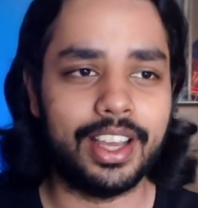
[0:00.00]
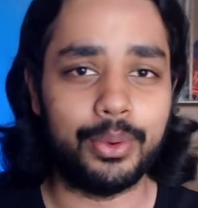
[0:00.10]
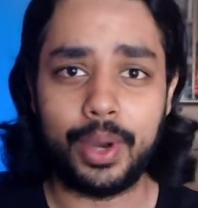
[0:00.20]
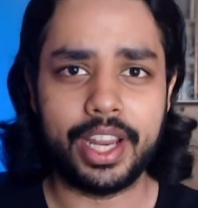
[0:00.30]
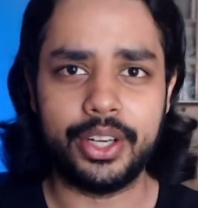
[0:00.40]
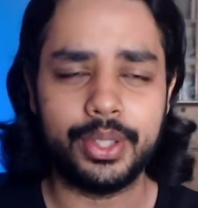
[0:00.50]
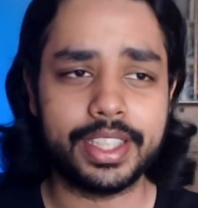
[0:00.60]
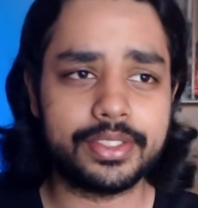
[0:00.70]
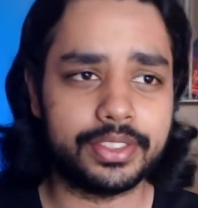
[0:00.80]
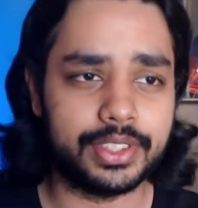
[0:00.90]
why are you doing
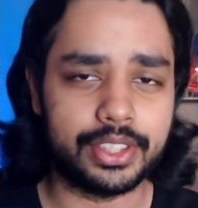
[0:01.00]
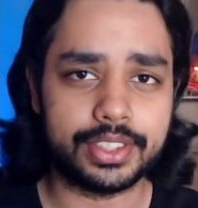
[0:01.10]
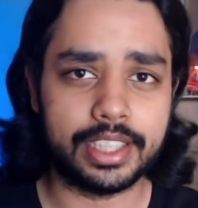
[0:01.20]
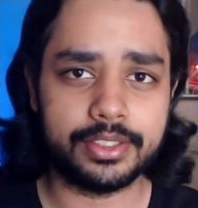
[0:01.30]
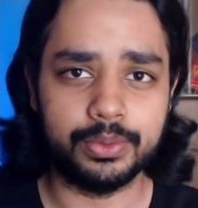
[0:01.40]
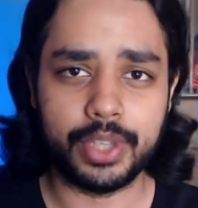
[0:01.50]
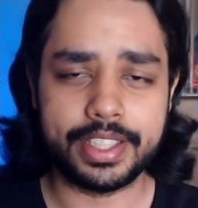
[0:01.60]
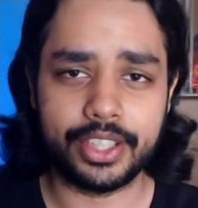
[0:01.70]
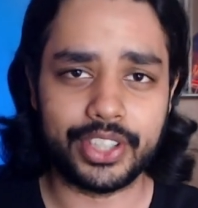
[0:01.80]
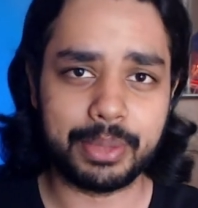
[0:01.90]
this with yourselves
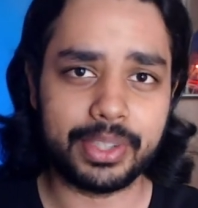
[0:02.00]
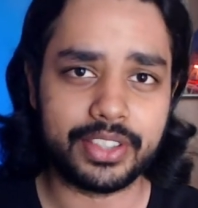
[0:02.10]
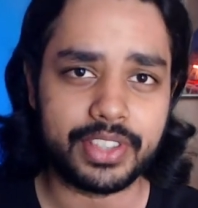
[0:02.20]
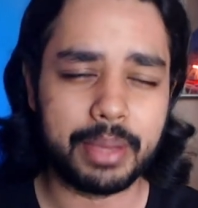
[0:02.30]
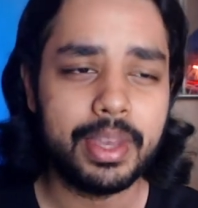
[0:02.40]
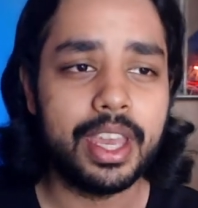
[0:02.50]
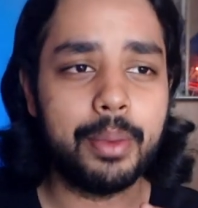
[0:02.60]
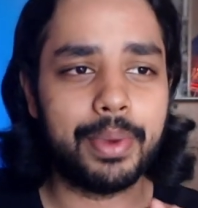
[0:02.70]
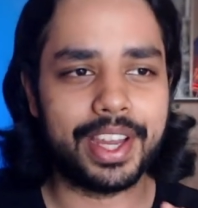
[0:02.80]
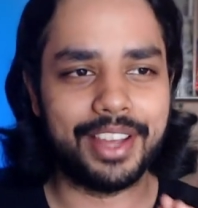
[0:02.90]
wasting your 10 minutes of time
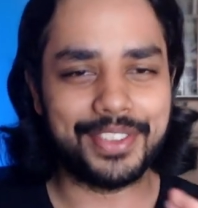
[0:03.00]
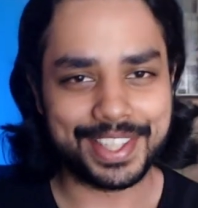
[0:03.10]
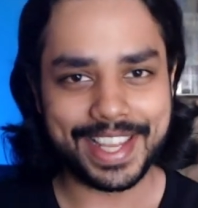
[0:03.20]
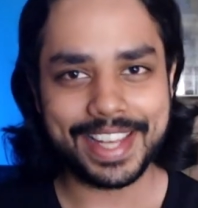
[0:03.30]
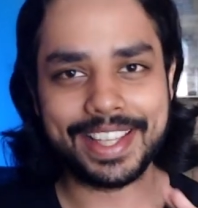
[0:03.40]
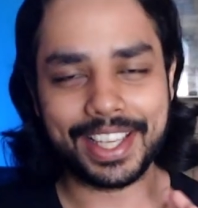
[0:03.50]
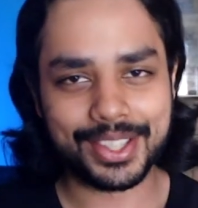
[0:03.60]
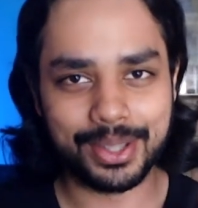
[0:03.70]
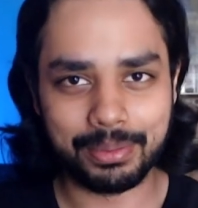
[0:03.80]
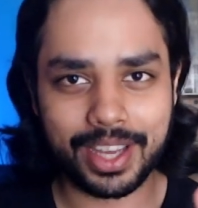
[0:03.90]
but if you did thank you
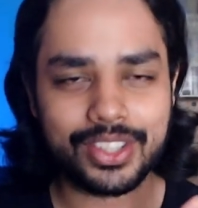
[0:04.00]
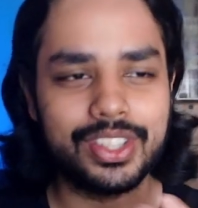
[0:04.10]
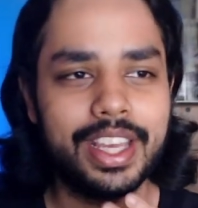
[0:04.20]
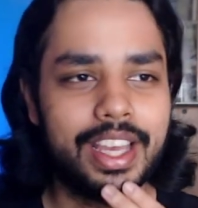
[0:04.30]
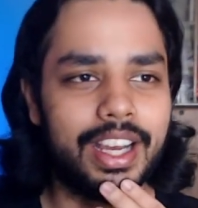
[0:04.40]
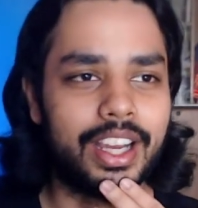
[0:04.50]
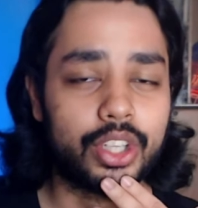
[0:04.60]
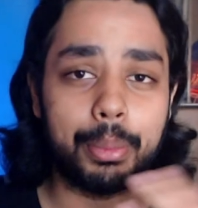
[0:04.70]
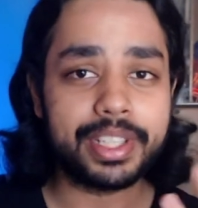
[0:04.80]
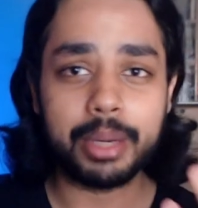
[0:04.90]
so much uh,
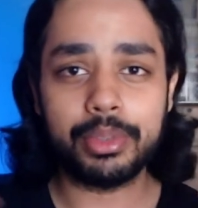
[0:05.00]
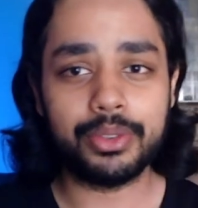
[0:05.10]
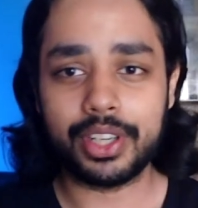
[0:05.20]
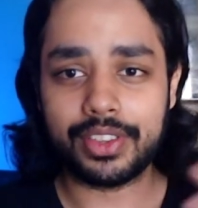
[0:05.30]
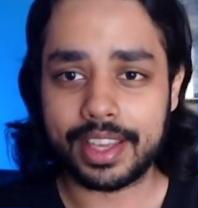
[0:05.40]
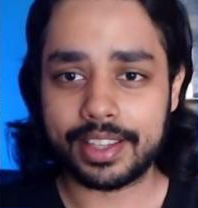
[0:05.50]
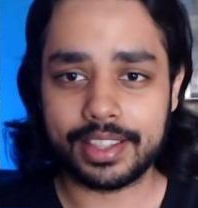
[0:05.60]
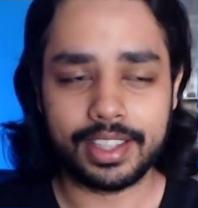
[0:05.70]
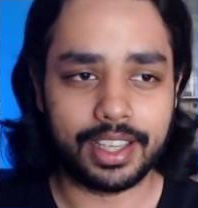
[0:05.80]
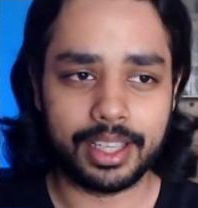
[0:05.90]
comment down below what you think.
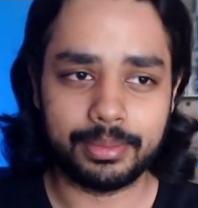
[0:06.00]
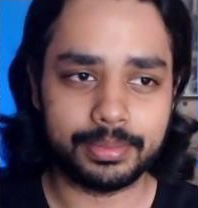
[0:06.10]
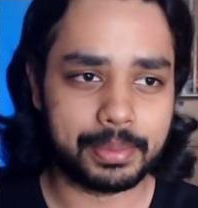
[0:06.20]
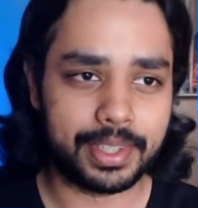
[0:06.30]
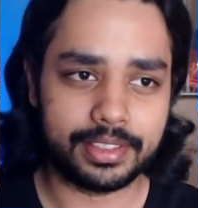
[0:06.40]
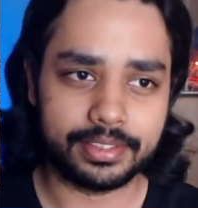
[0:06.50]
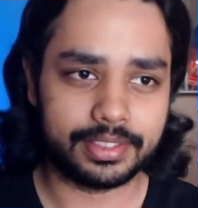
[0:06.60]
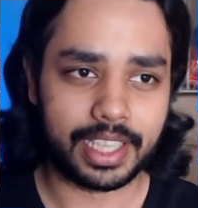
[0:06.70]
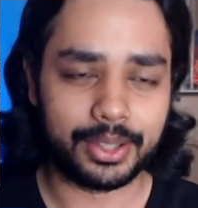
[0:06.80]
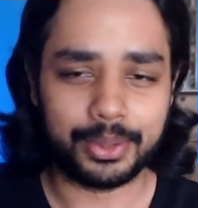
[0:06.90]
Um, I mean,
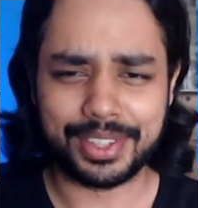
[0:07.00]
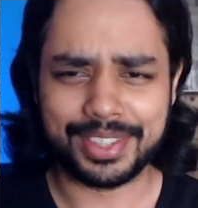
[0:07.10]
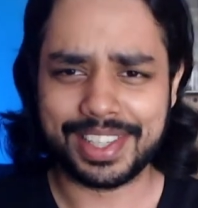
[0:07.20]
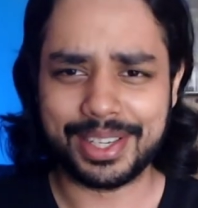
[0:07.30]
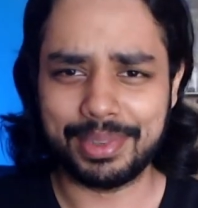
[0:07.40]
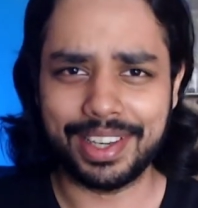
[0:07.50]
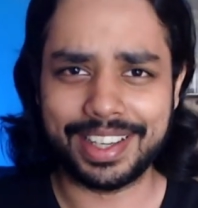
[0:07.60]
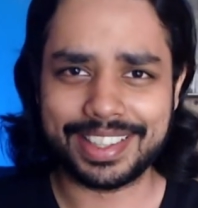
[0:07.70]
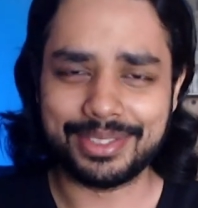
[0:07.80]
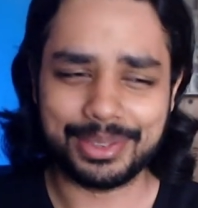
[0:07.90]
I don't know what to say to be
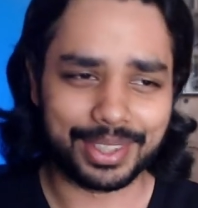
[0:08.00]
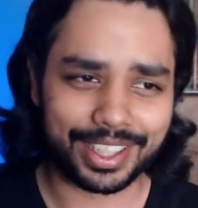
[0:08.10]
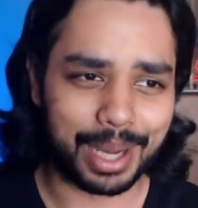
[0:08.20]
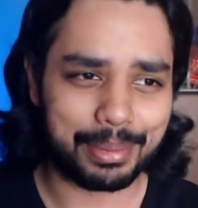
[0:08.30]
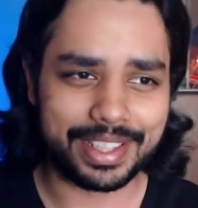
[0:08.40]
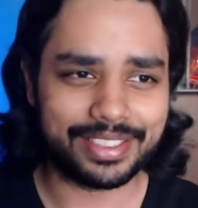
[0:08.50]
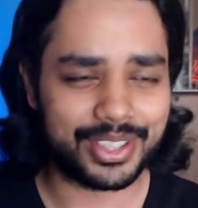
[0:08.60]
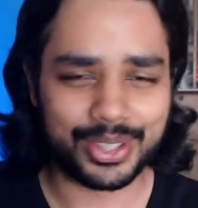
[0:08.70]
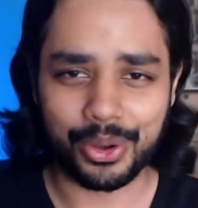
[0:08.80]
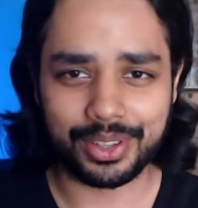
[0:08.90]
honest. If you want to comment,
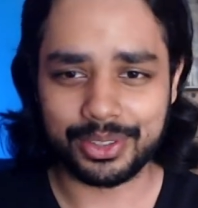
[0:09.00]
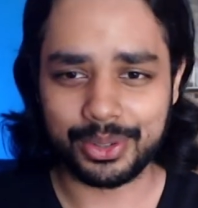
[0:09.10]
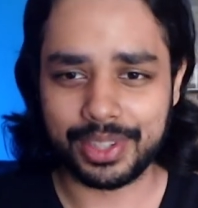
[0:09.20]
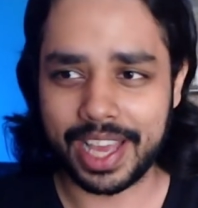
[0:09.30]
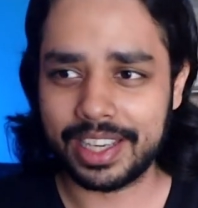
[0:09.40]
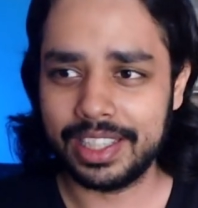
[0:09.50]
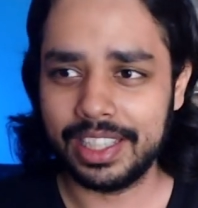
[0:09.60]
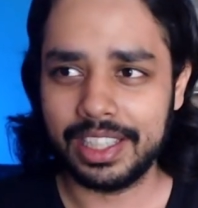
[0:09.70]
for sure, do that.